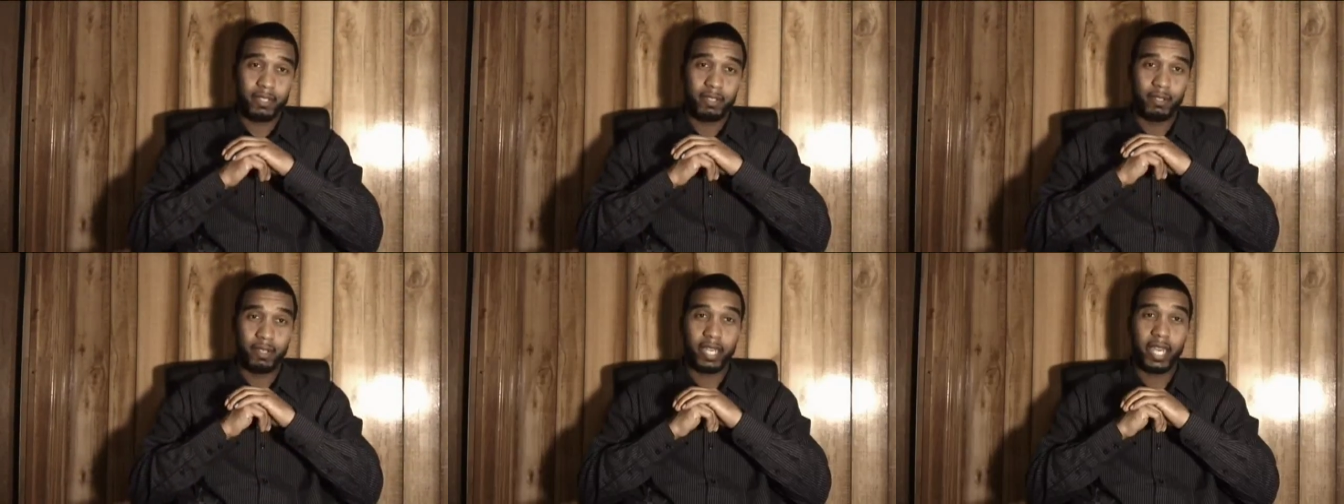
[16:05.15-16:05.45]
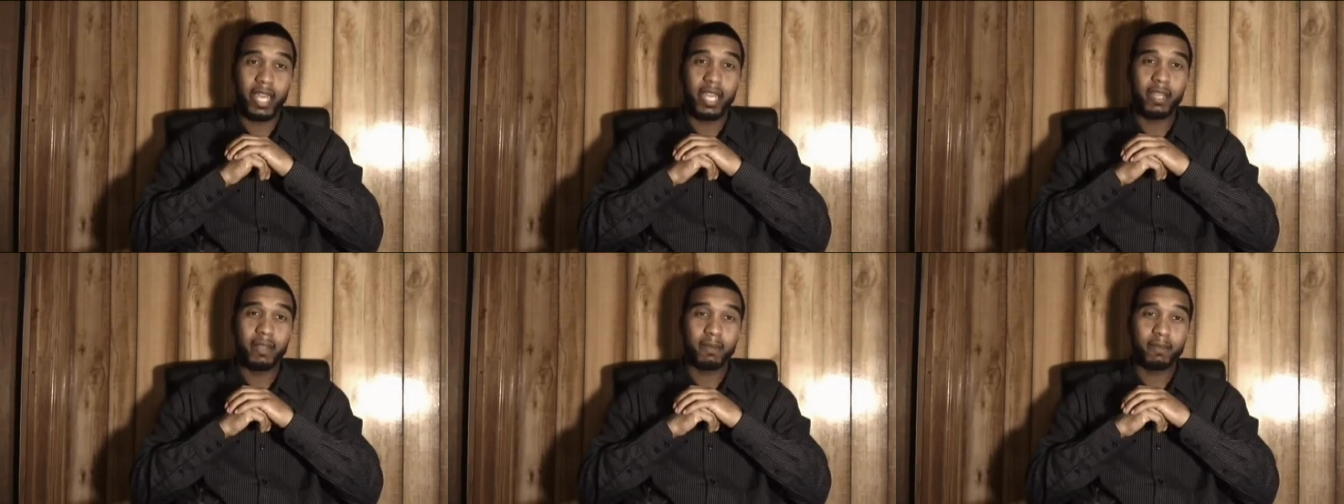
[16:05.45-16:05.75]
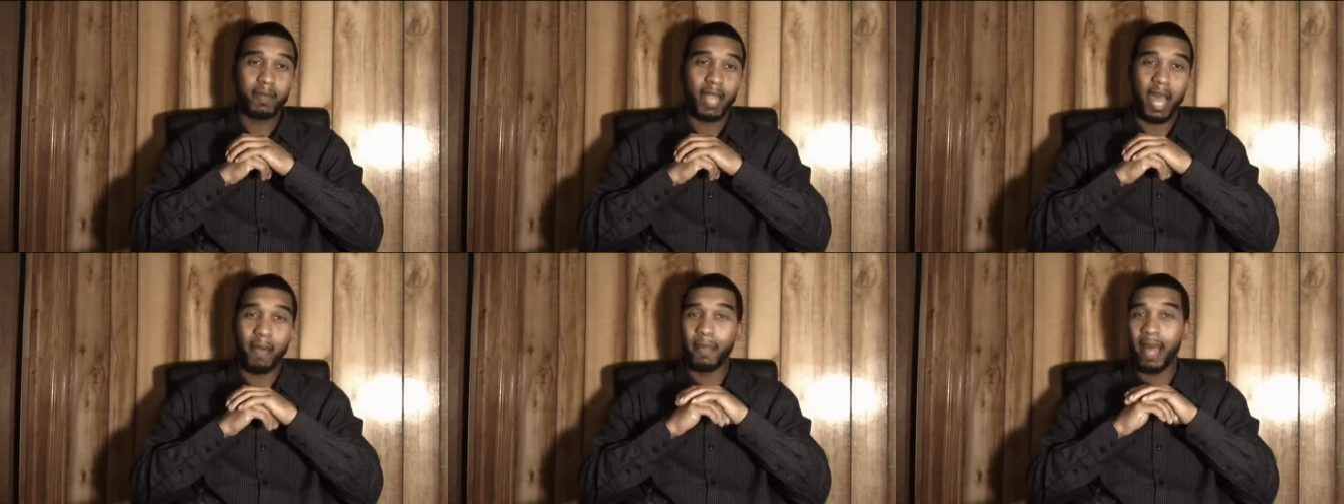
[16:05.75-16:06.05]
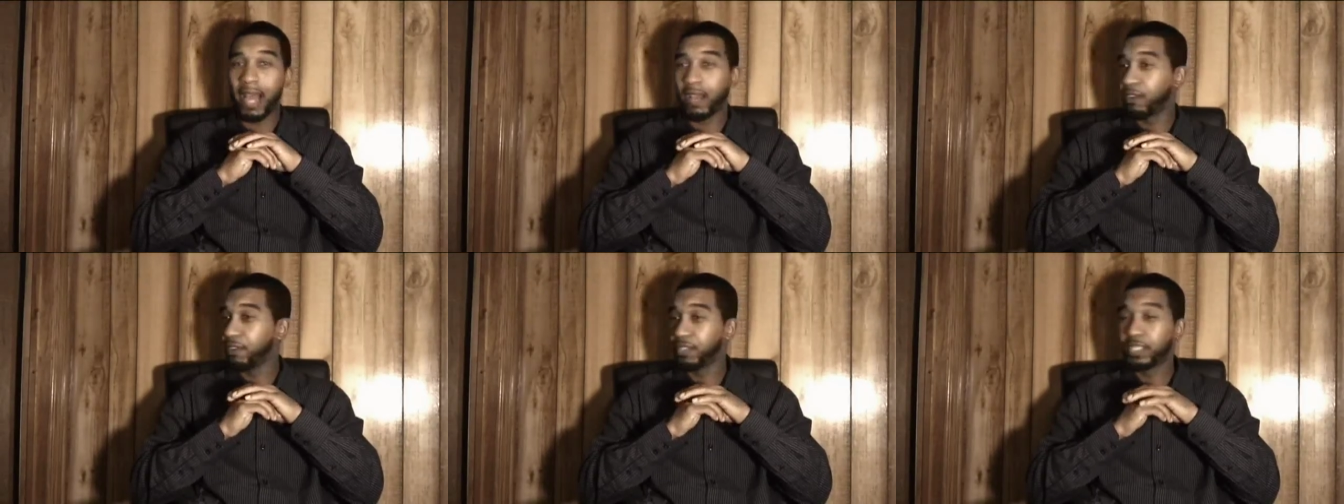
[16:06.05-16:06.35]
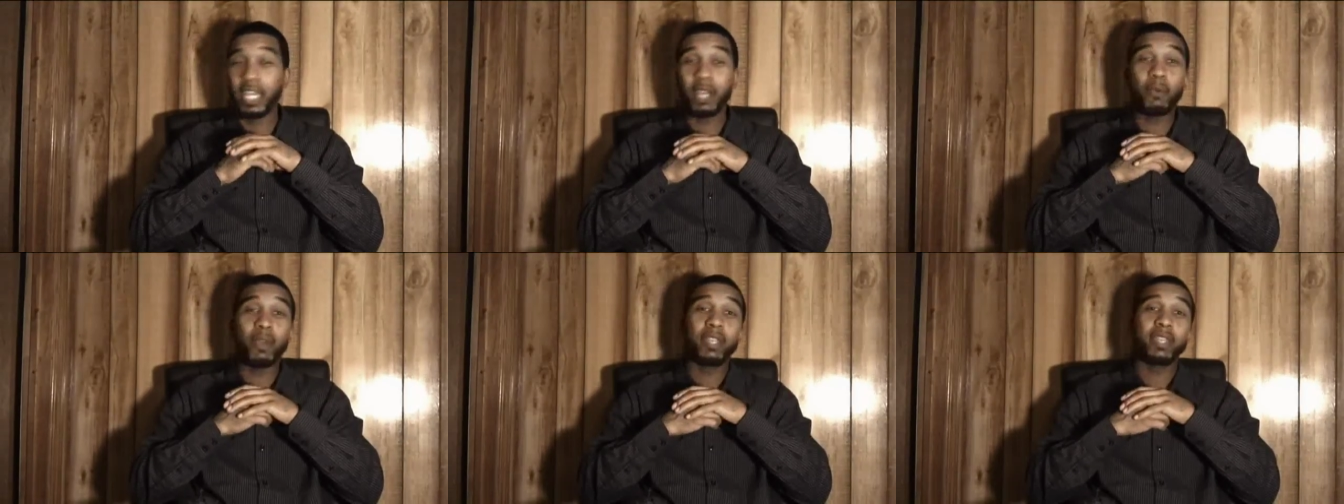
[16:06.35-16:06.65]
Okay? Now I'm not going
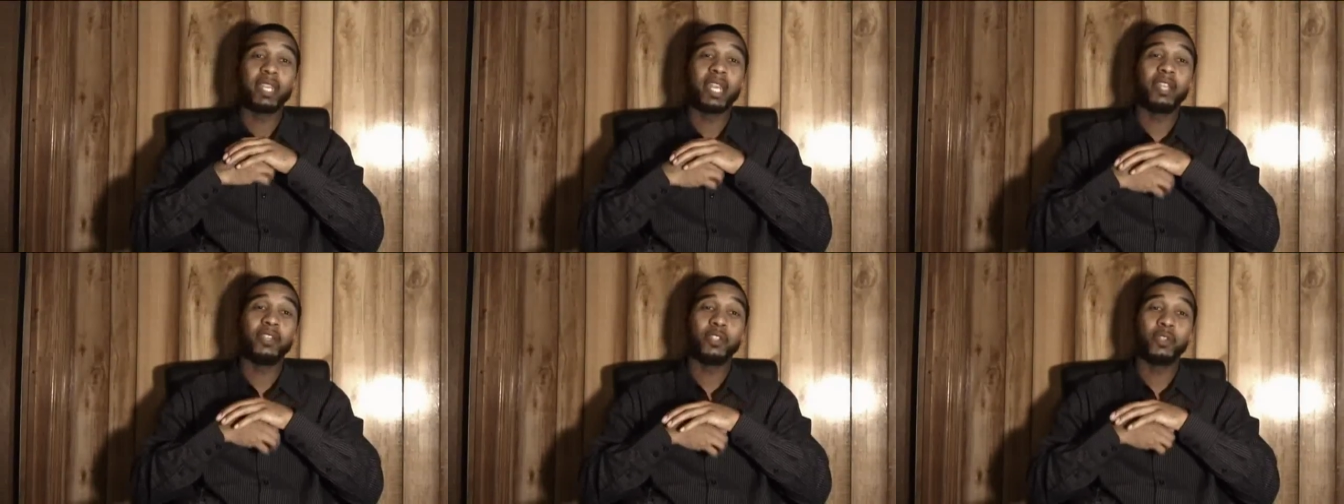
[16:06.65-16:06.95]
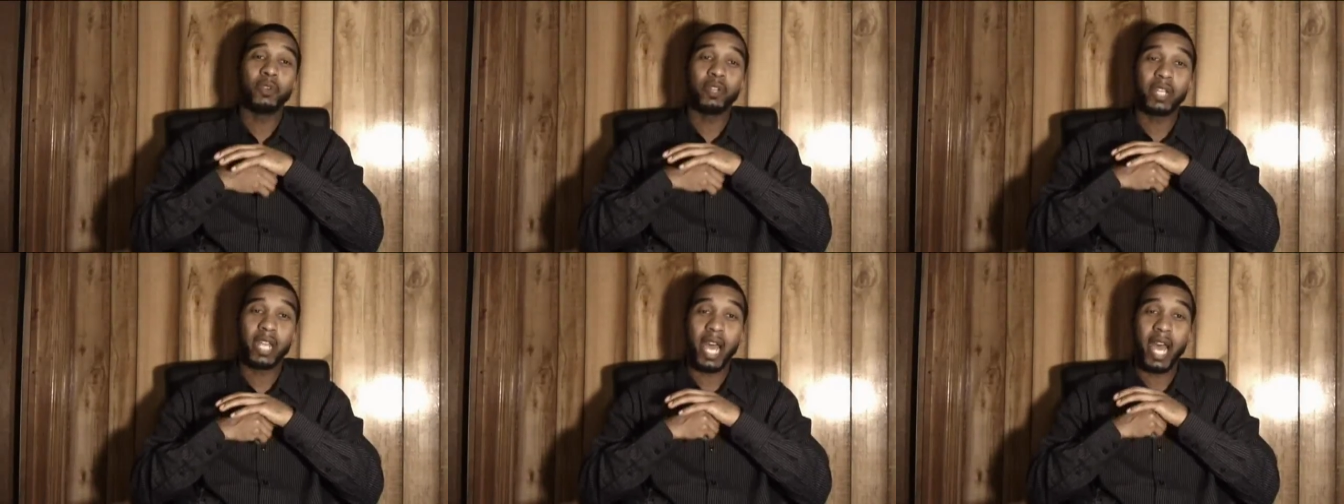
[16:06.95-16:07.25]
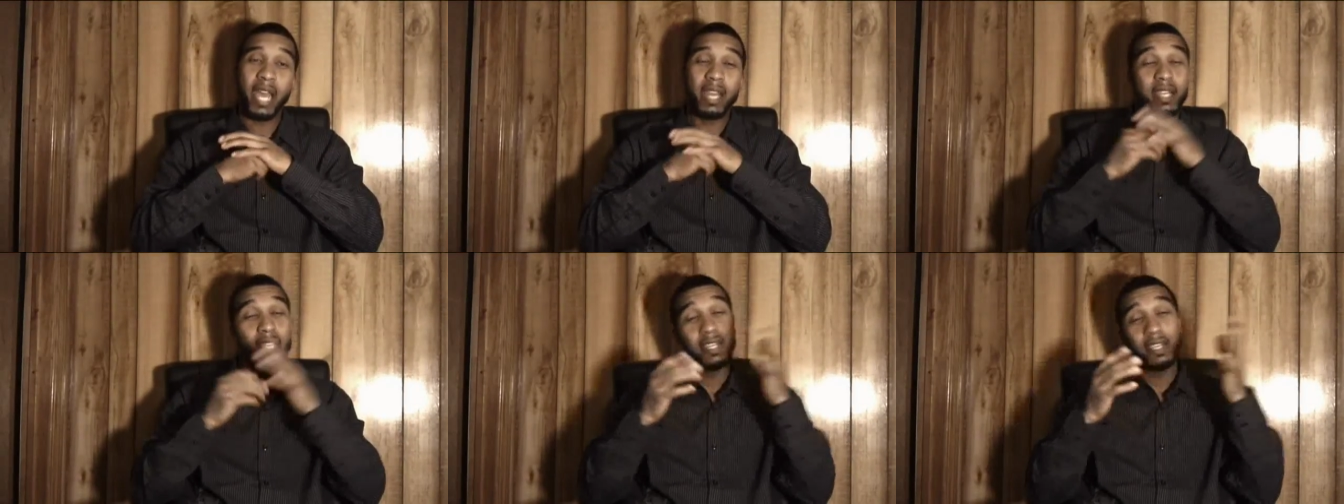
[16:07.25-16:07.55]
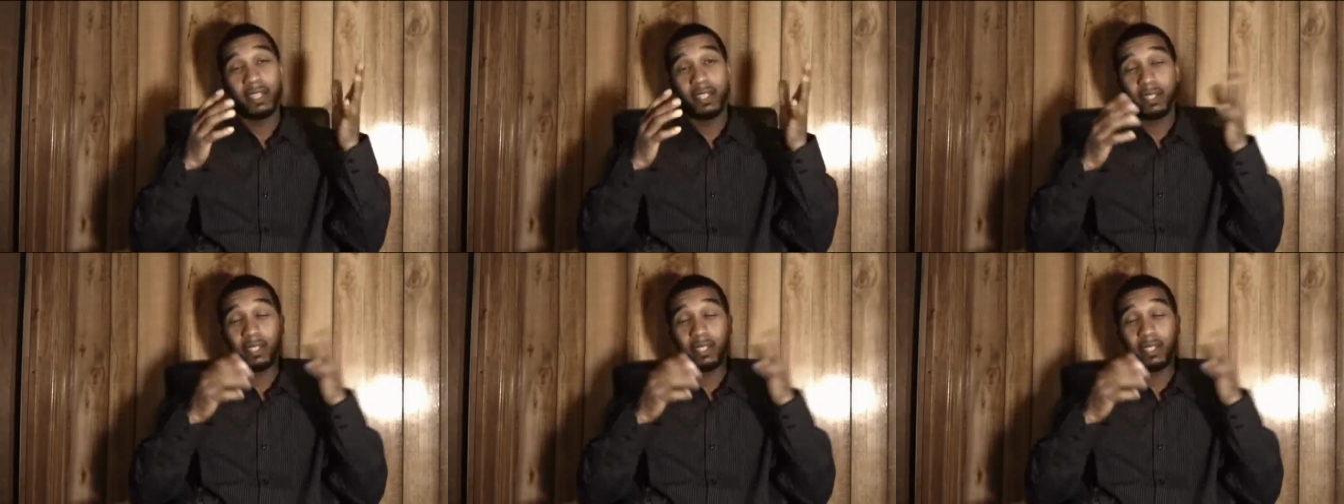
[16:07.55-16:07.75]
to say whether they do or not.